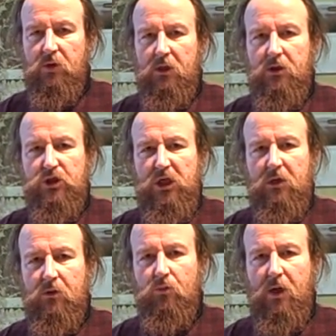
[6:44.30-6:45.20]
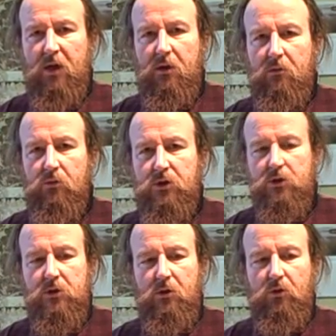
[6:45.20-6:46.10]
a gentler way, which
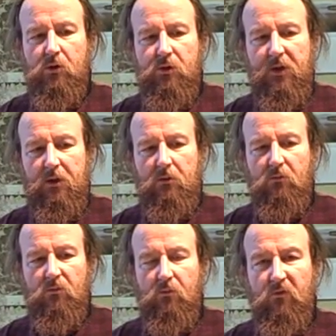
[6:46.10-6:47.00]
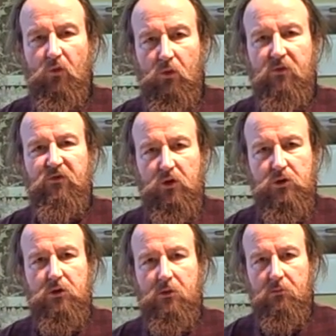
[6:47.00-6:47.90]
is a good thing for the
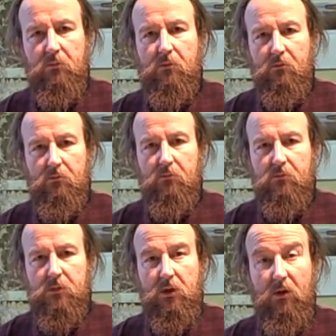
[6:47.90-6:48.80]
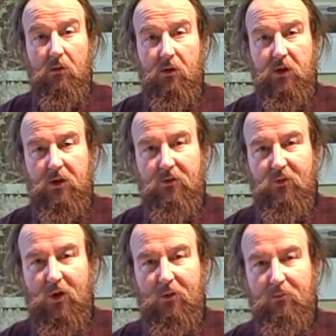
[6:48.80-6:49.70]
future. So I think you've
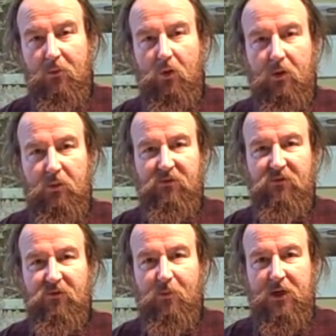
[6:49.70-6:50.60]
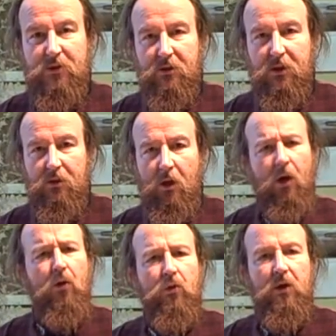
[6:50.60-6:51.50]
got quite a bit of information there.
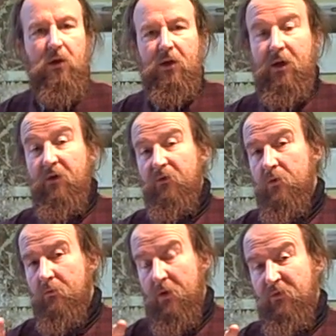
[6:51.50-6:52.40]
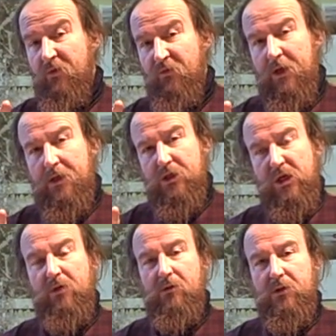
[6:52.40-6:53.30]
Oh, and if you're feeling
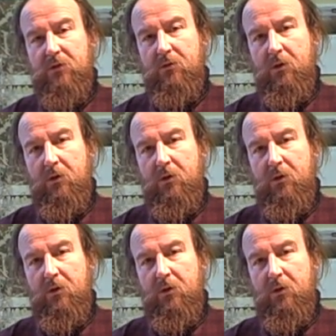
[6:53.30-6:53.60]
generous,